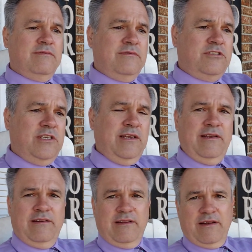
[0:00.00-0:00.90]

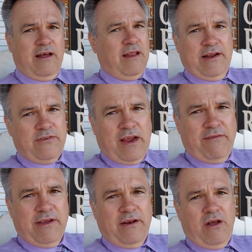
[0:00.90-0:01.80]
She did not like
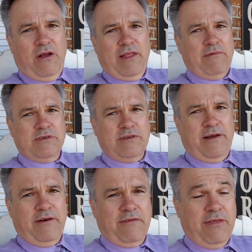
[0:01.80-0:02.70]
traveling at all. That was
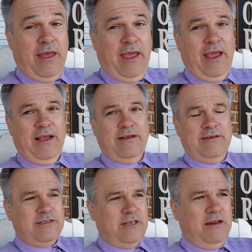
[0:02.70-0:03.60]
not her thing.
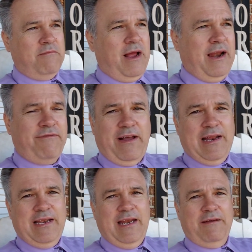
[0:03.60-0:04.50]
She didn't mind if I
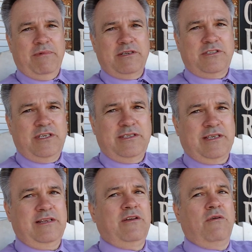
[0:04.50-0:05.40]
did it, but she
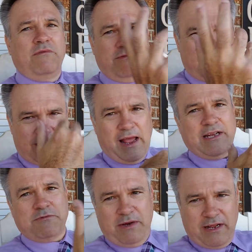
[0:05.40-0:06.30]
said, "Don't
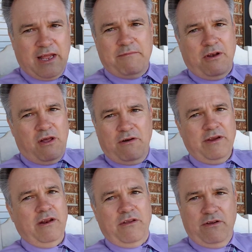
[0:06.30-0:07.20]
ask me to come along.
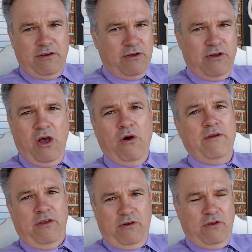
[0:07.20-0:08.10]
You go,
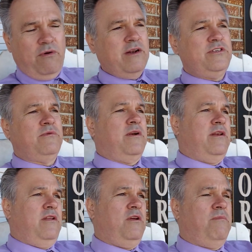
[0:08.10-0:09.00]
you do what you want
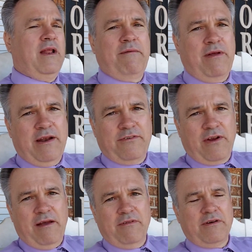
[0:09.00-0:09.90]
to do, but I'm not a
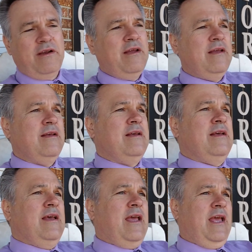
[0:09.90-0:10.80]
traveler."
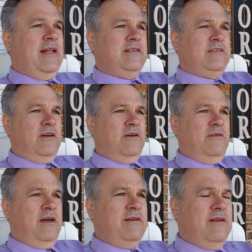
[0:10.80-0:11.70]
And
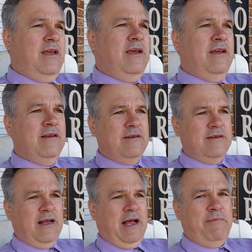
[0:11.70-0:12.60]
so
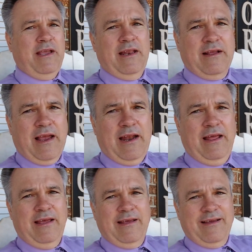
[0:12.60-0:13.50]
I began to kind
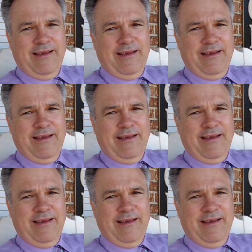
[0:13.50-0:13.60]
of,